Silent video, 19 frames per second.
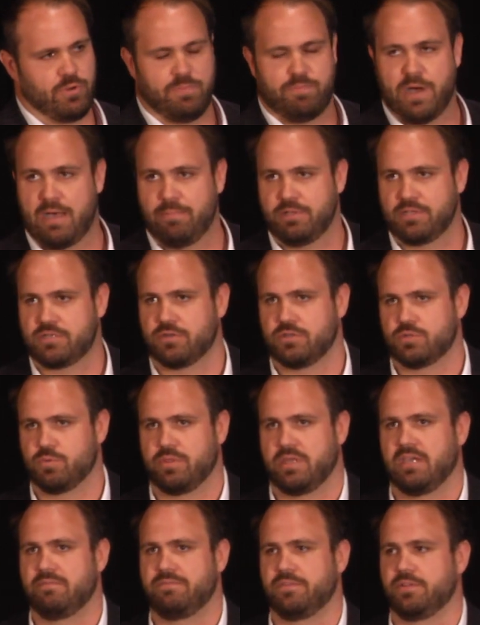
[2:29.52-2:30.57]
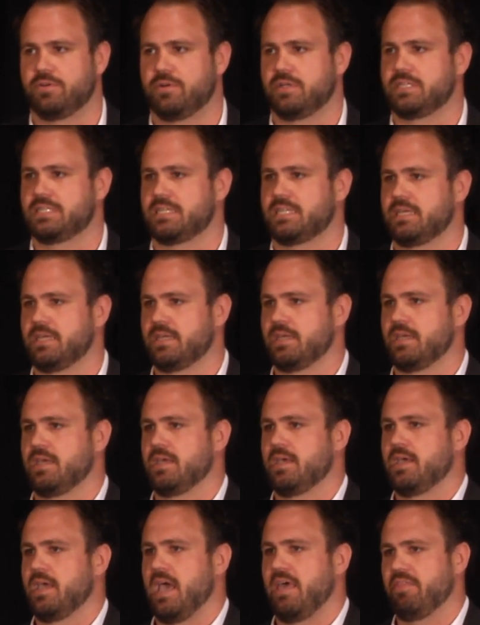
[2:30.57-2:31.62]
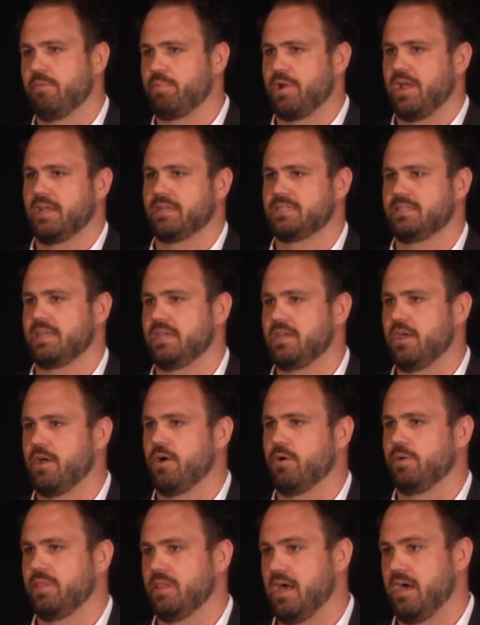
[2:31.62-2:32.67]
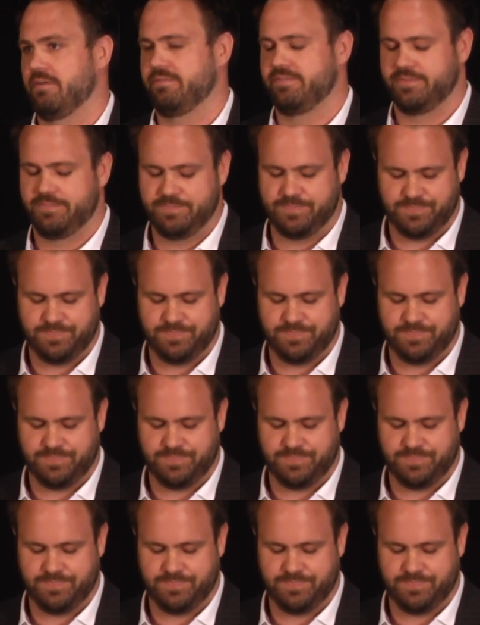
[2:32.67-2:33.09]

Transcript: publishers with influence and the brands that they know and love.